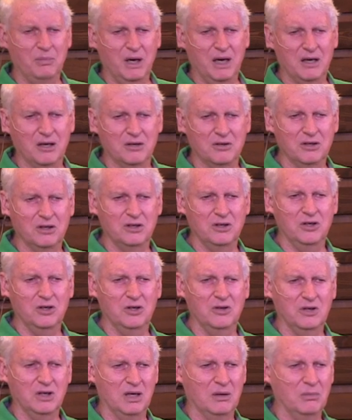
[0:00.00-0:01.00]
better than
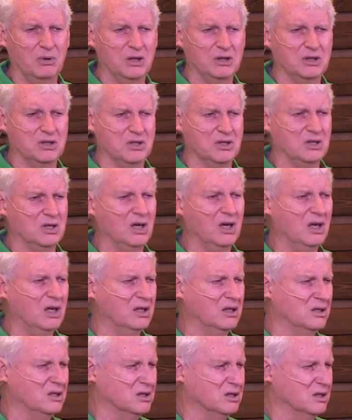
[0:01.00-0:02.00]
you than a bunch of
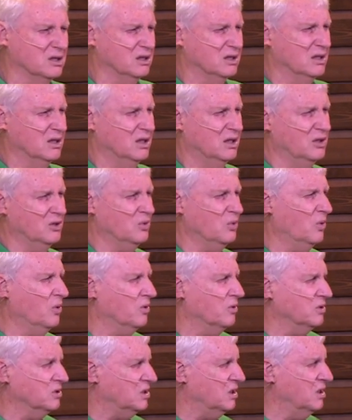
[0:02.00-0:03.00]
sons and
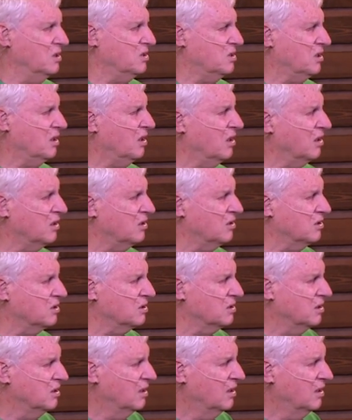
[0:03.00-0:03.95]
daughters, 10 sons?